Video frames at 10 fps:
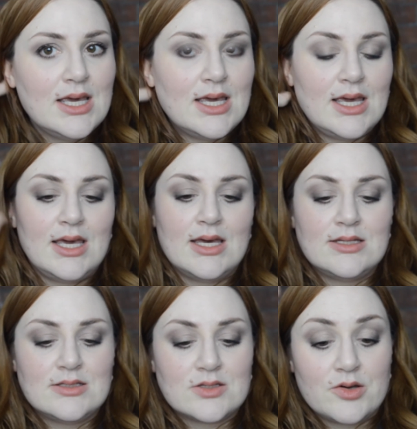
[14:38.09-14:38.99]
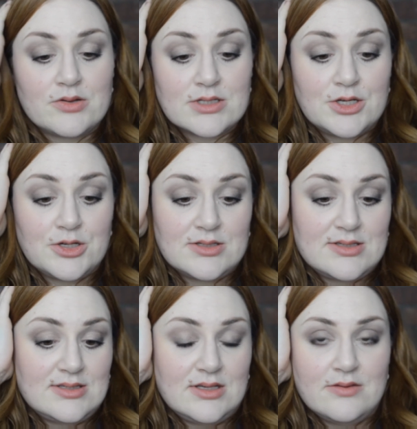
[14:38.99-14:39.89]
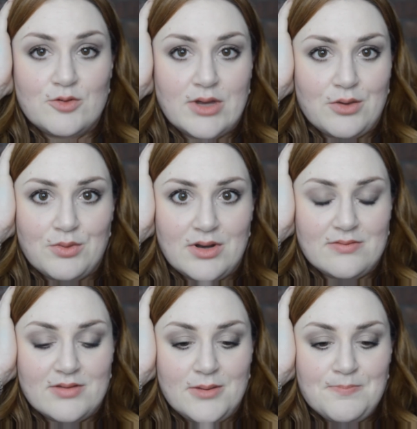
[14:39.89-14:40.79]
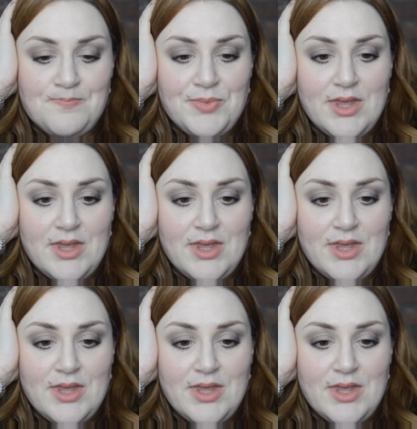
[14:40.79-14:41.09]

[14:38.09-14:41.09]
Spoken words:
And so I was curious to see if it would get rid of them.